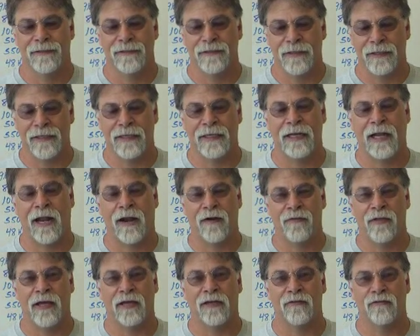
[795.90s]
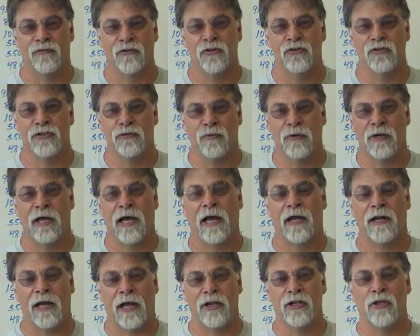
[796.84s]
to get out of that conversion? What,
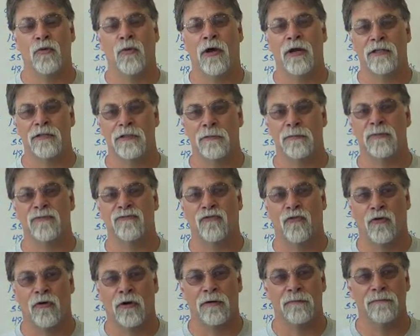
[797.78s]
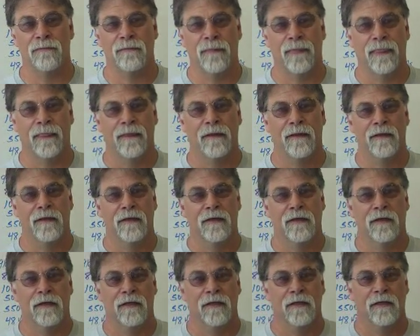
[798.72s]
how, how do you want it to perform?
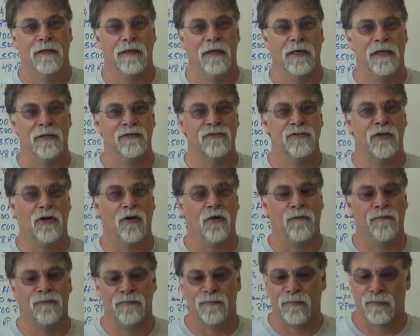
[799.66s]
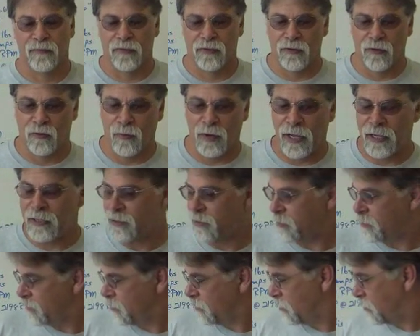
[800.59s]
And so the way
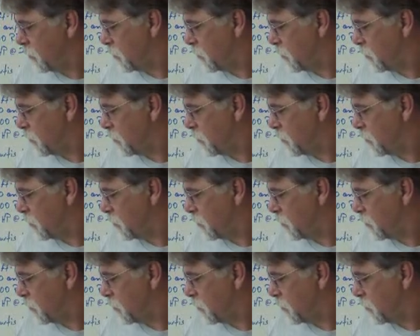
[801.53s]
to,